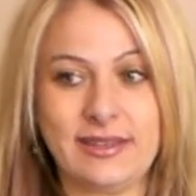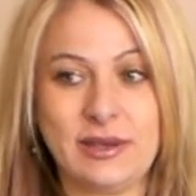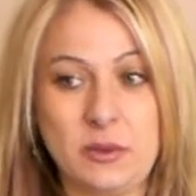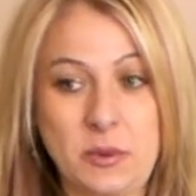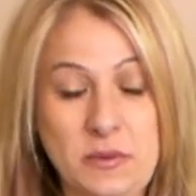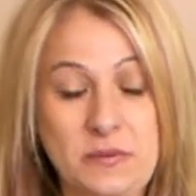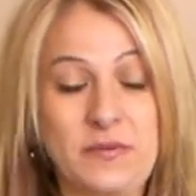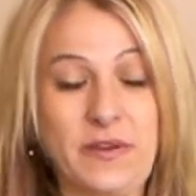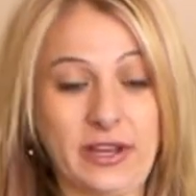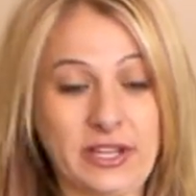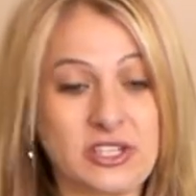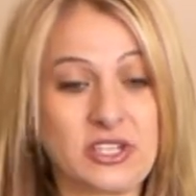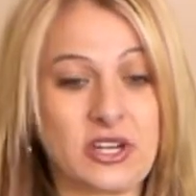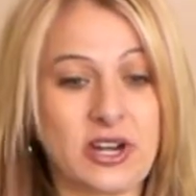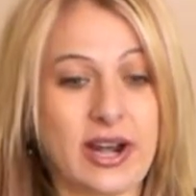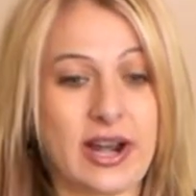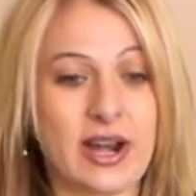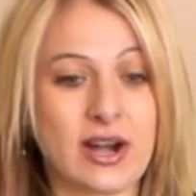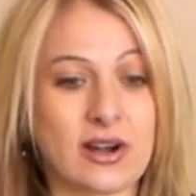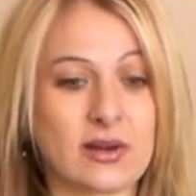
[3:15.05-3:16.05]
It will fix
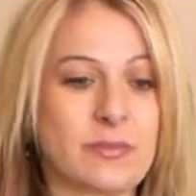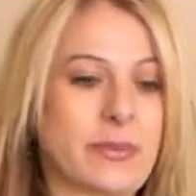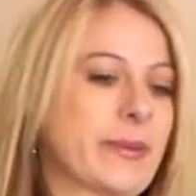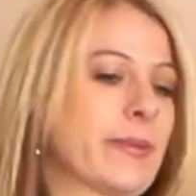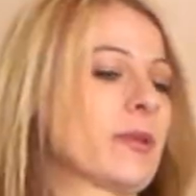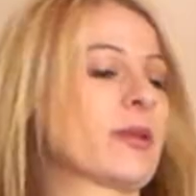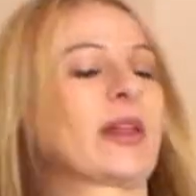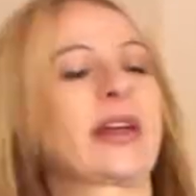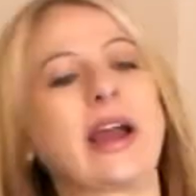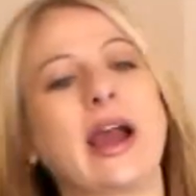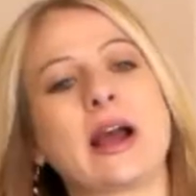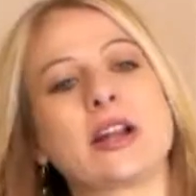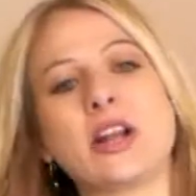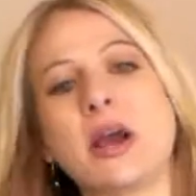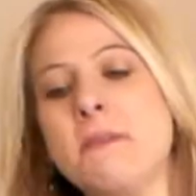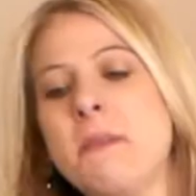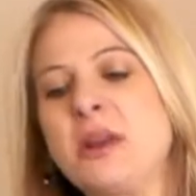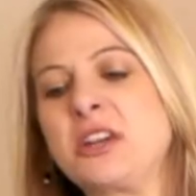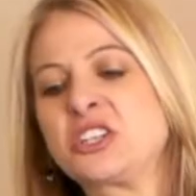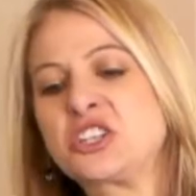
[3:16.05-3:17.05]
your hair. People are
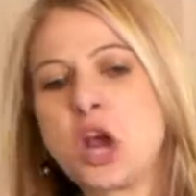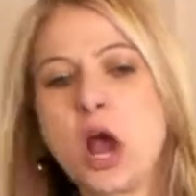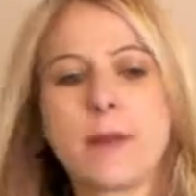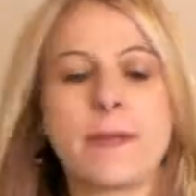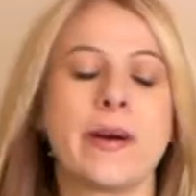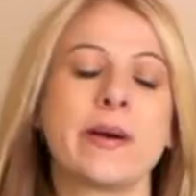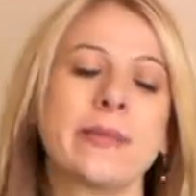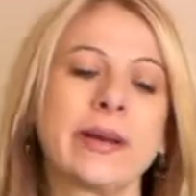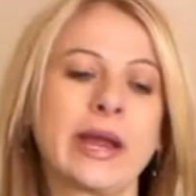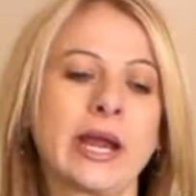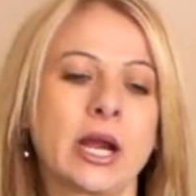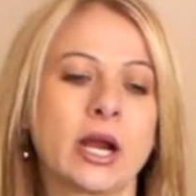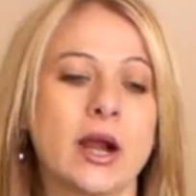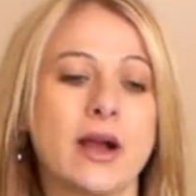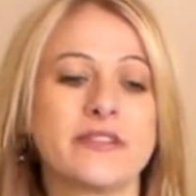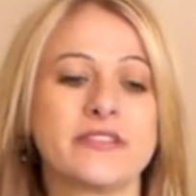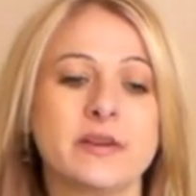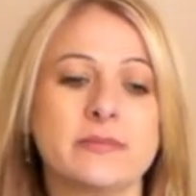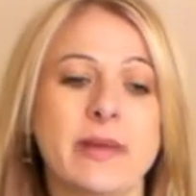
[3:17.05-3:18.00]
like, I'm going to chop all my hair off.